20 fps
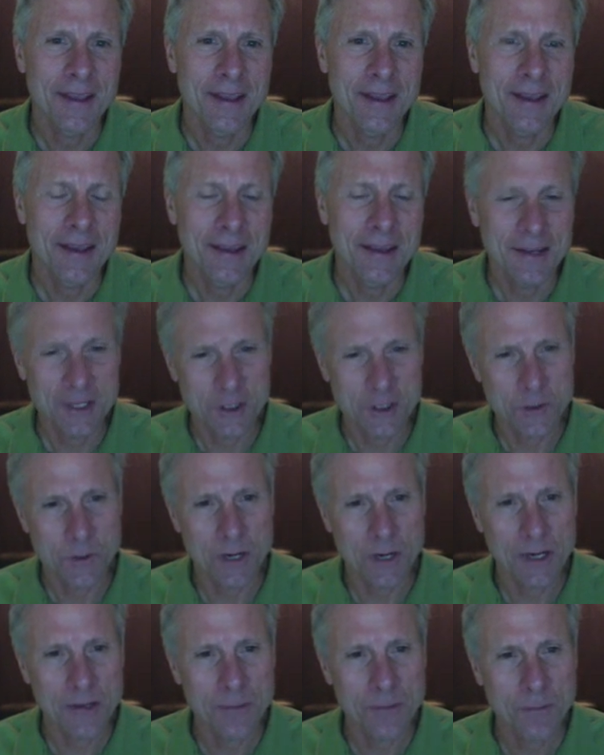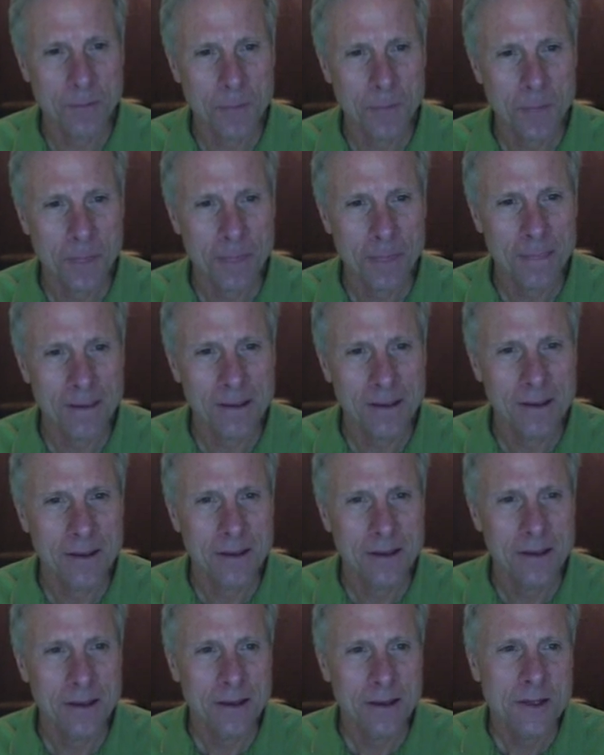It is, right?
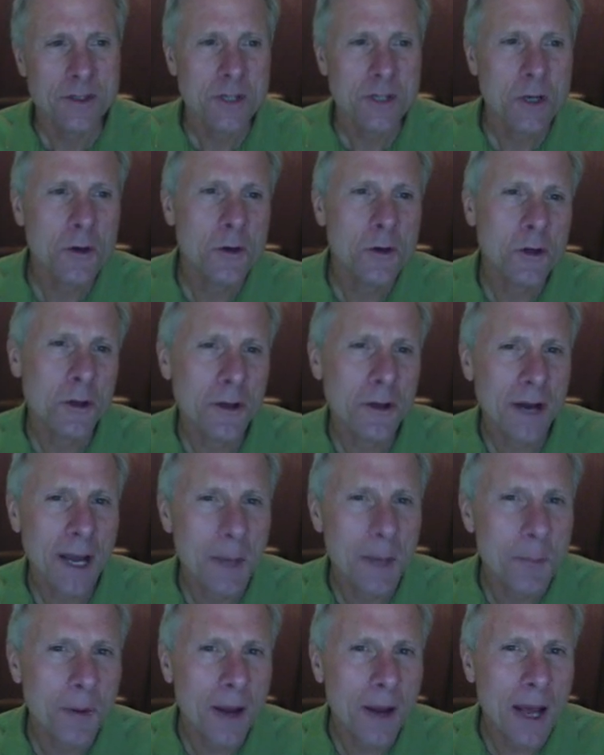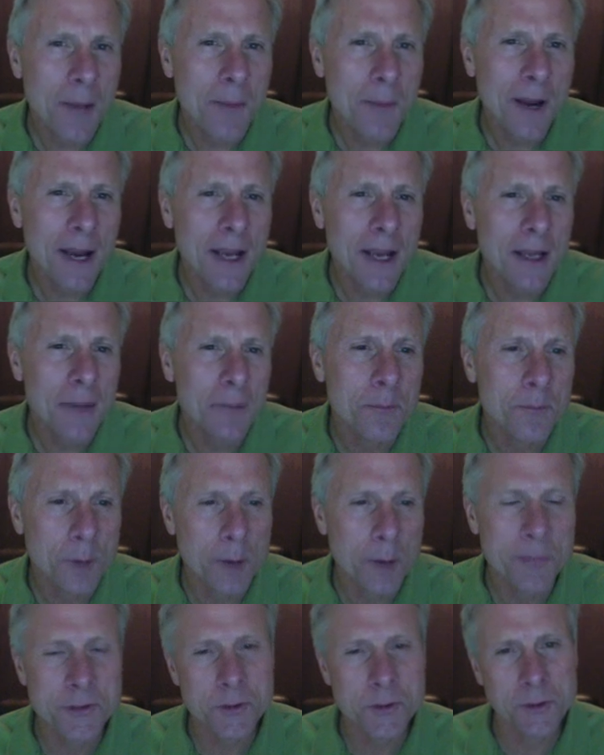So could I apply my
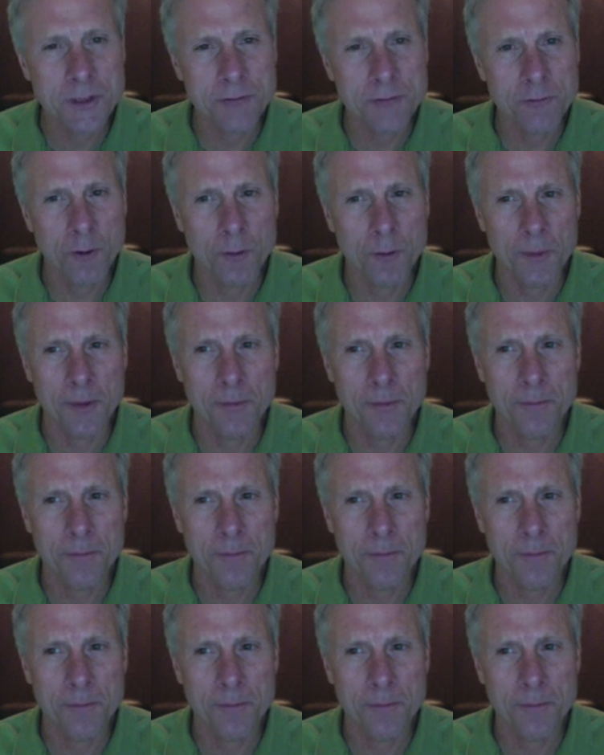perpetuity formula?